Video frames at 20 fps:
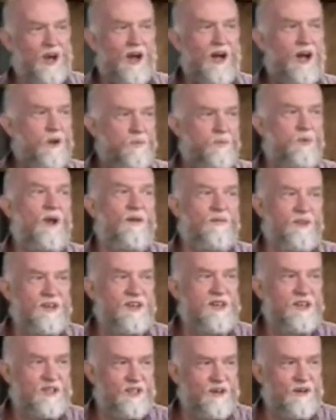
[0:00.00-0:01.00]
hope you have a
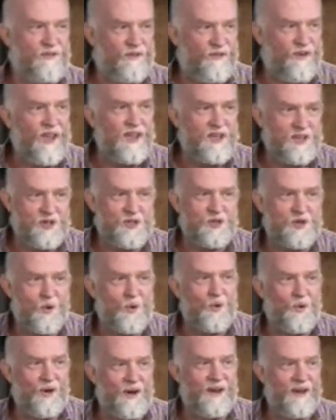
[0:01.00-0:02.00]
decent faith
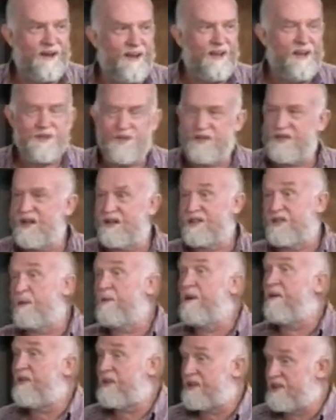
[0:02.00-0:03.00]
story to tell. Some
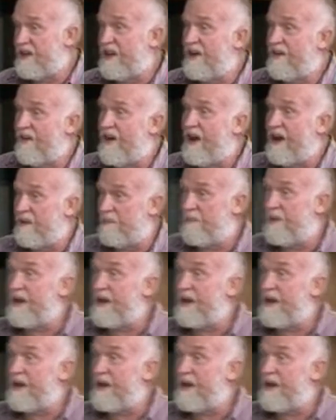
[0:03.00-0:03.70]
of us need to write a better